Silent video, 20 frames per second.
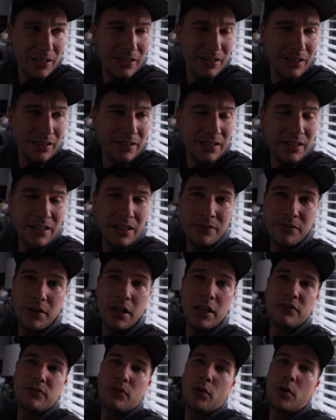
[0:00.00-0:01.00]
the
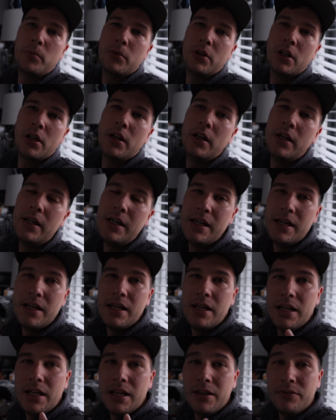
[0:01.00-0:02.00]
DFS formula.
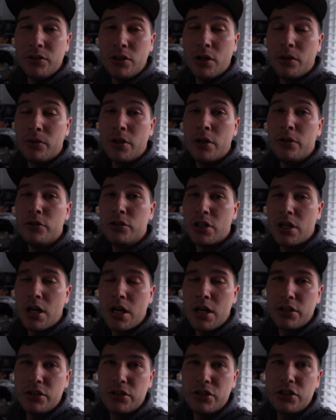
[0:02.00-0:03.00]
If you don't know
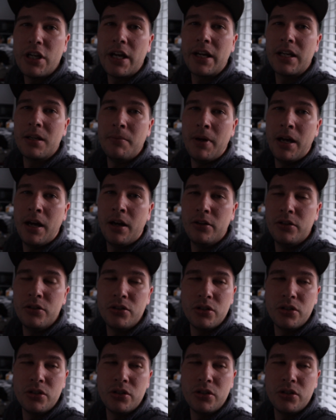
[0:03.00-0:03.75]
Josh, check him out.